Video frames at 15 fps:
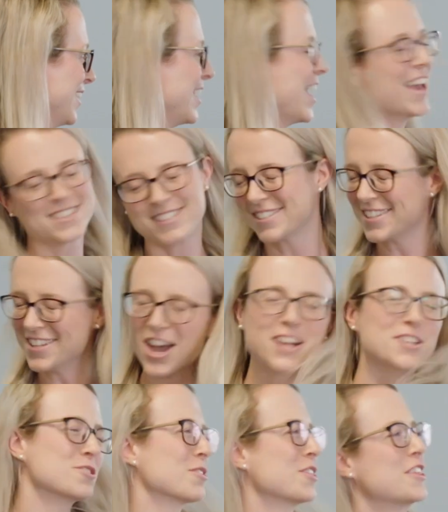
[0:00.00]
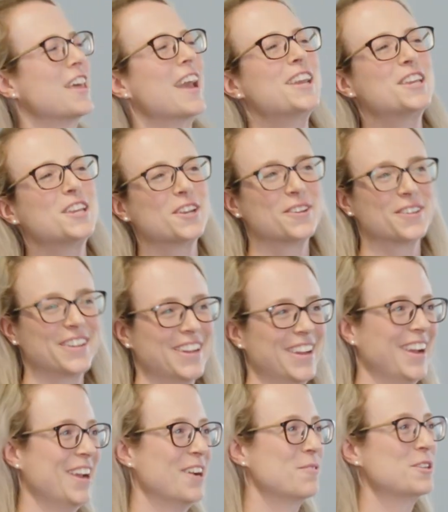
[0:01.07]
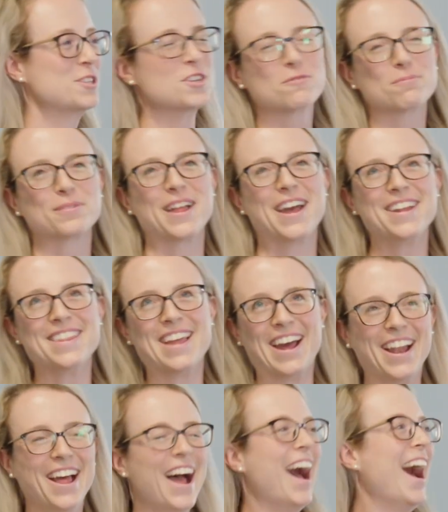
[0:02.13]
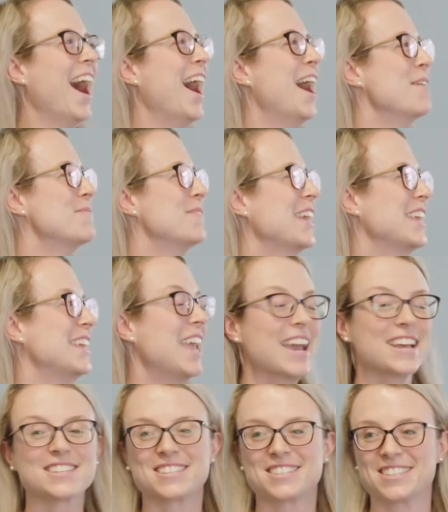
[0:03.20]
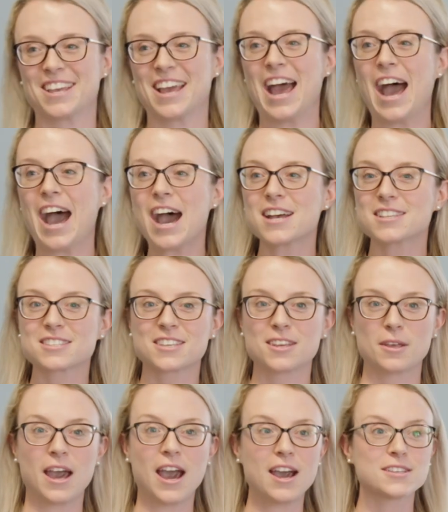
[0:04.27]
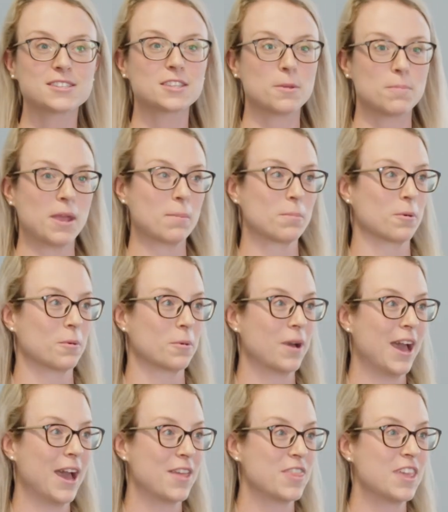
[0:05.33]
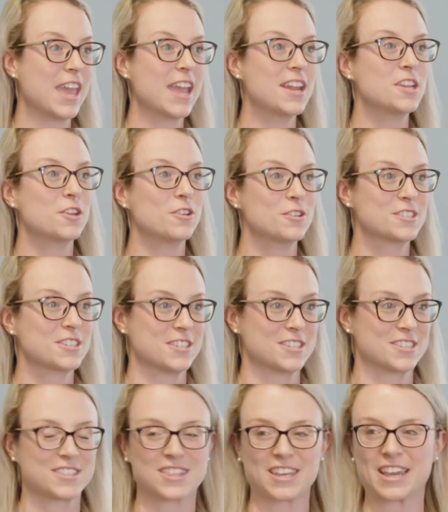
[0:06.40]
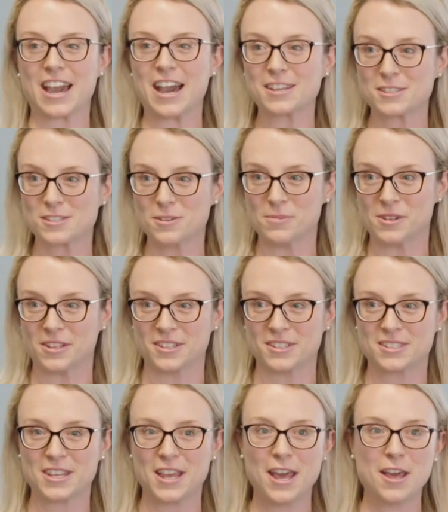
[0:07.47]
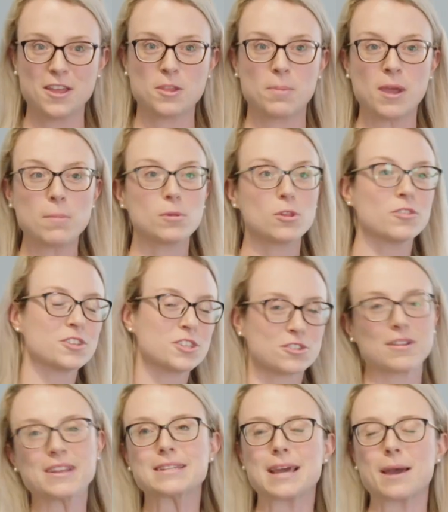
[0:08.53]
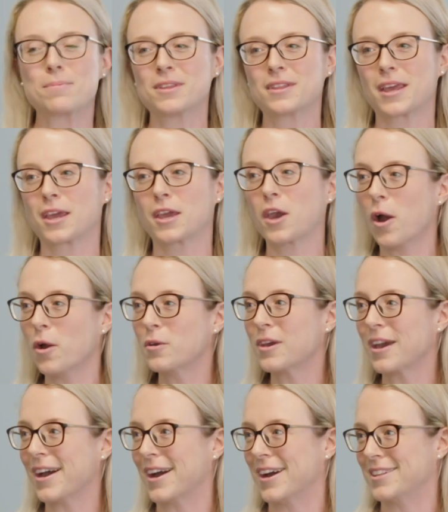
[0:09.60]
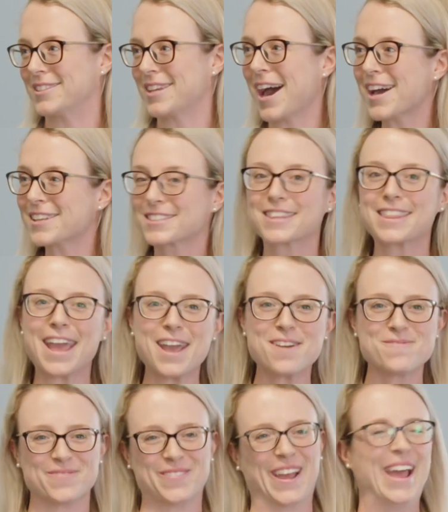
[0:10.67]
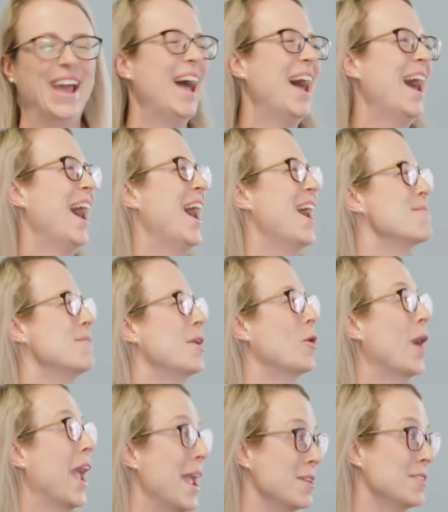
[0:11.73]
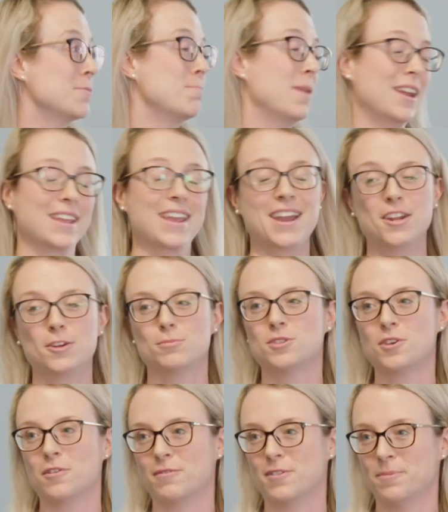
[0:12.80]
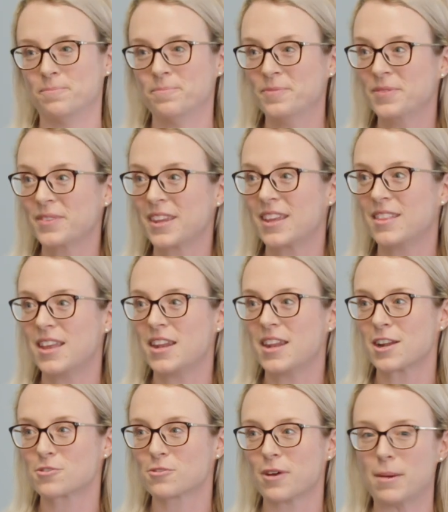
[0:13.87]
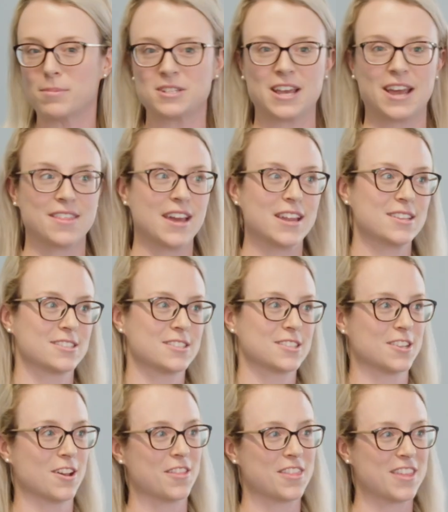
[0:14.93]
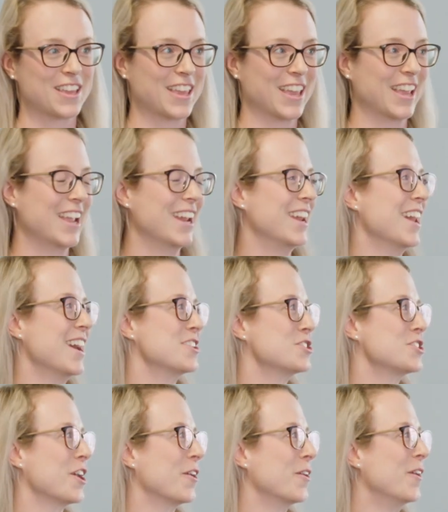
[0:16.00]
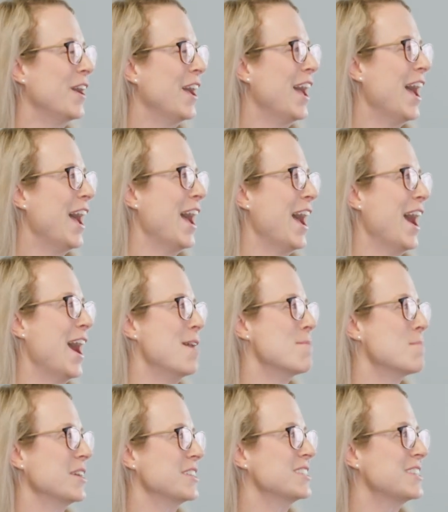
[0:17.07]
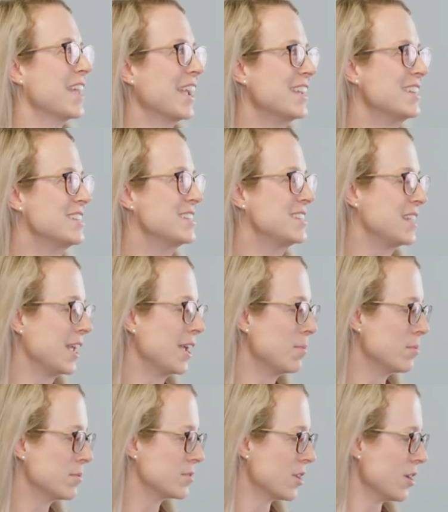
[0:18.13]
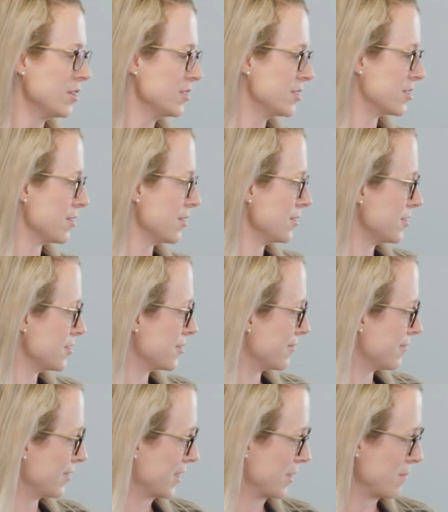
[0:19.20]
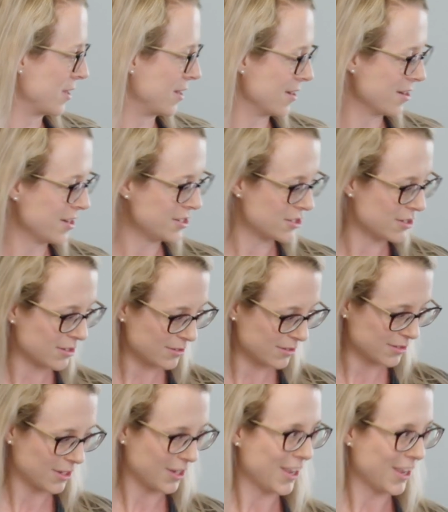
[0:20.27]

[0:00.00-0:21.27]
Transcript: Yes, Nigel, thank you. We should have planned that. Yes, ask the people, the end users, the customers, the people on the street tapping their go cards. Ask them, and better yet, observe them in their natural habitat. That is design thinking in a nutshell. My second tip, don't flick me, Nigel.